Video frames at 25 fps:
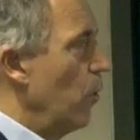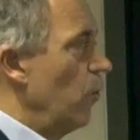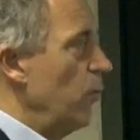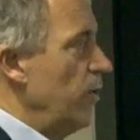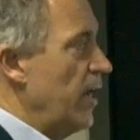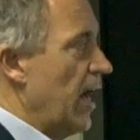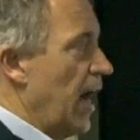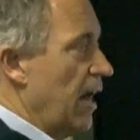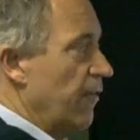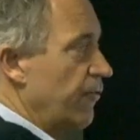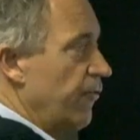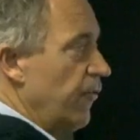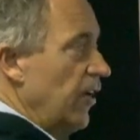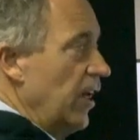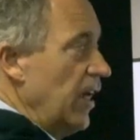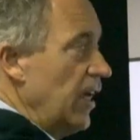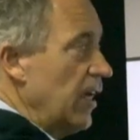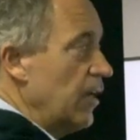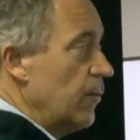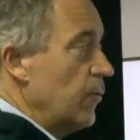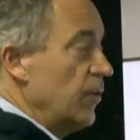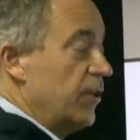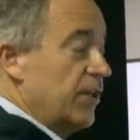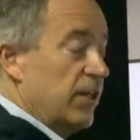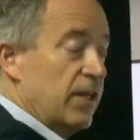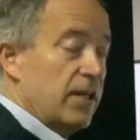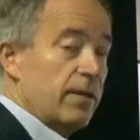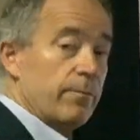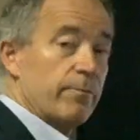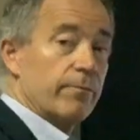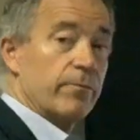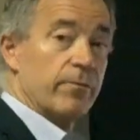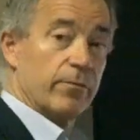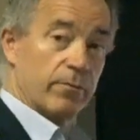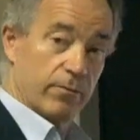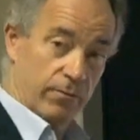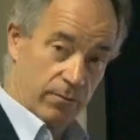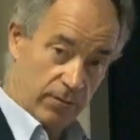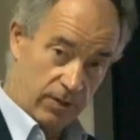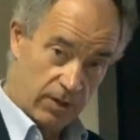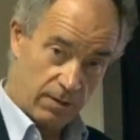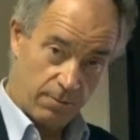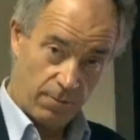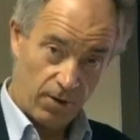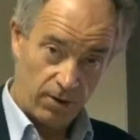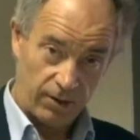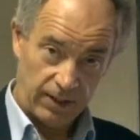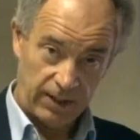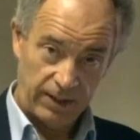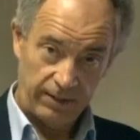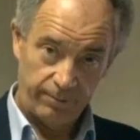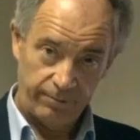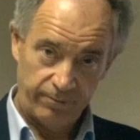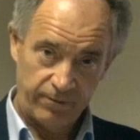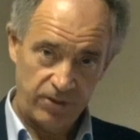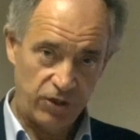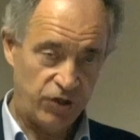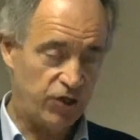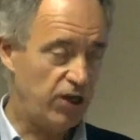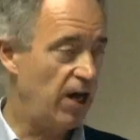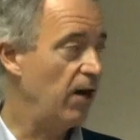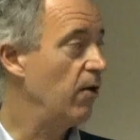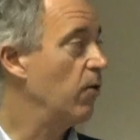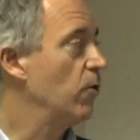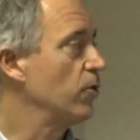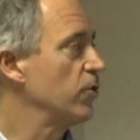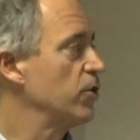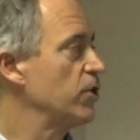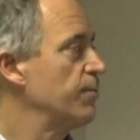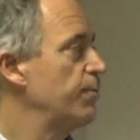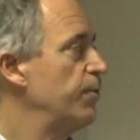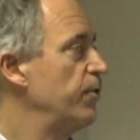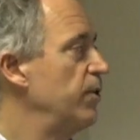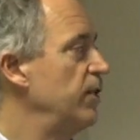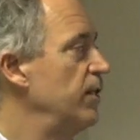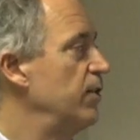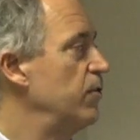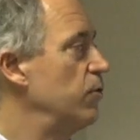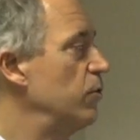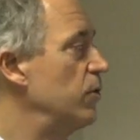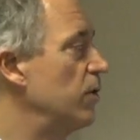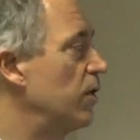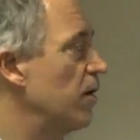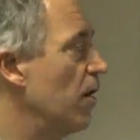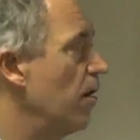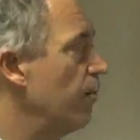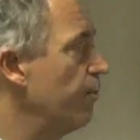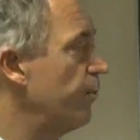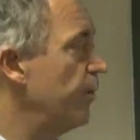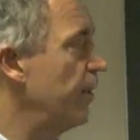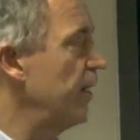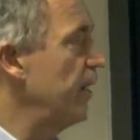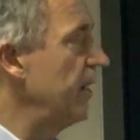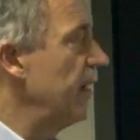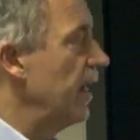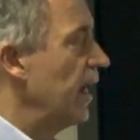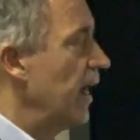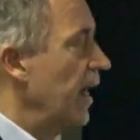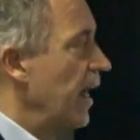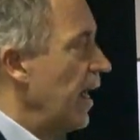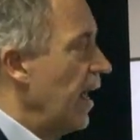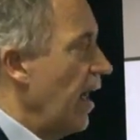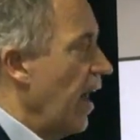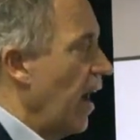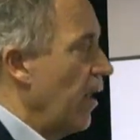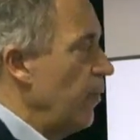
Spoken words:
We have equity, the money the shareholders put into the company,